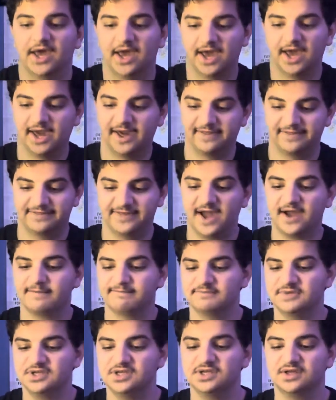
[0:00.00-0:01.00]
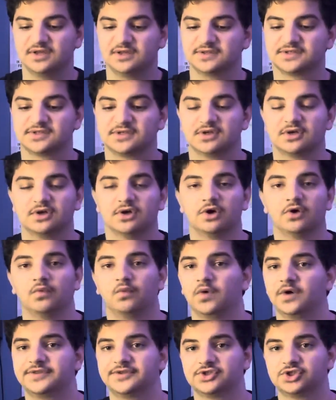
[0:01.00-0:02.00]
And that means
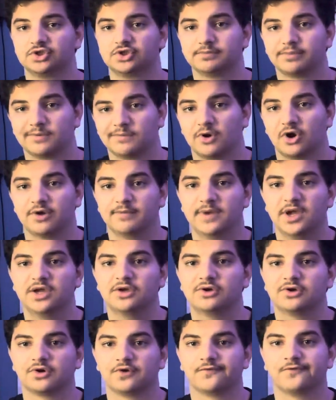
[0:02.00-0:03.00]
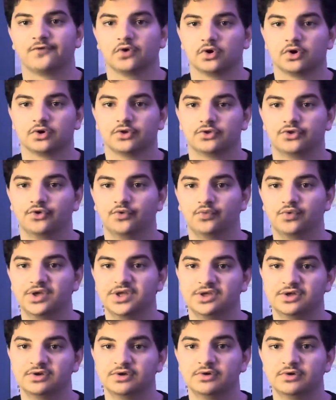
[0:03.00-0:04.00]
with Super Mario Maker for the
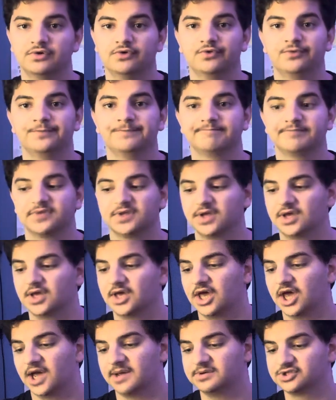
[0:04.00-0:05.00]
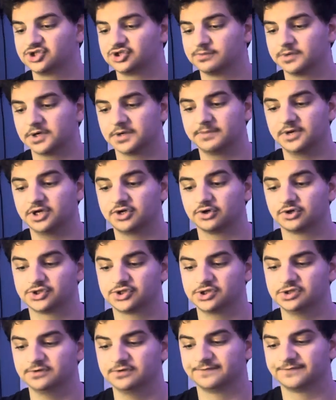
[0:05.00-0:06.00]
Wii U, I mean, Super Mario Maker
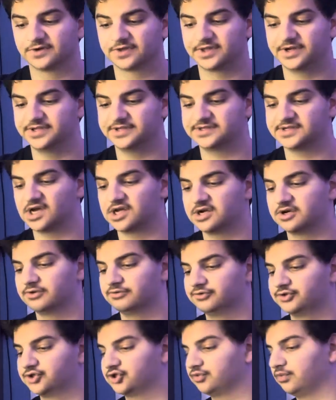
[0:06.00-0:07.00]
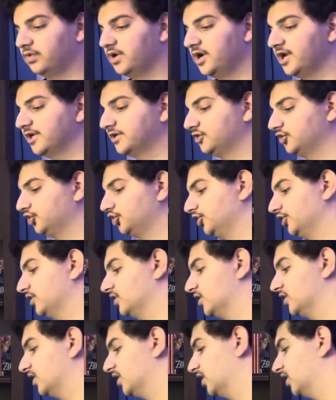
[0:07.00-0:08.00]
2 for the Nintendo Switch
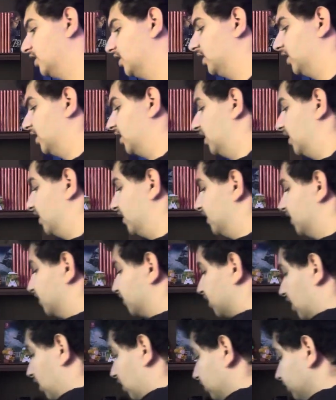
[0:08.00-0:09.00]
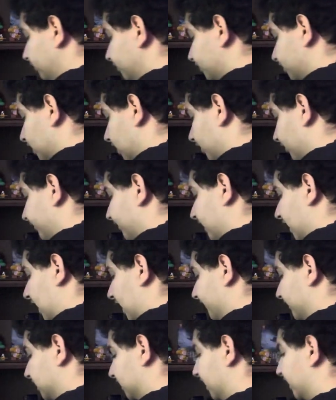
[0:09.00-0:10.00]
is also
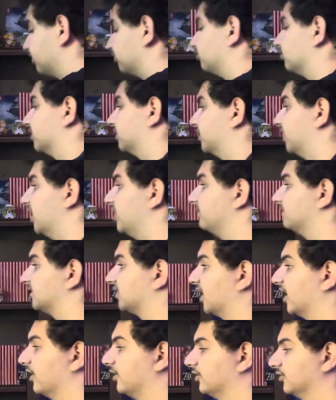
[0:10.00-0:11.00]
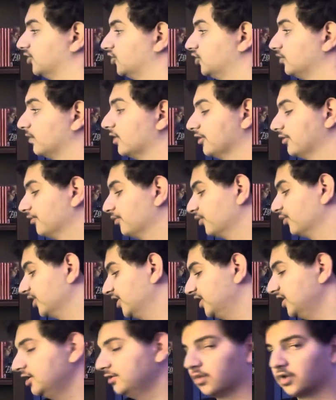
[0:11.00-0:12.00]
having an extra game style, Super Mario
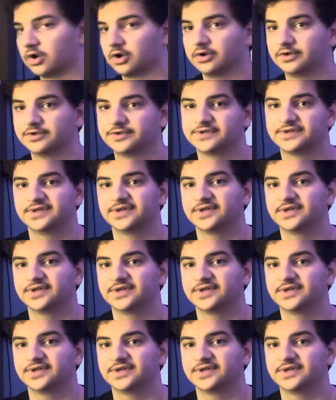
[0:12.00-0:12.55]
3D World.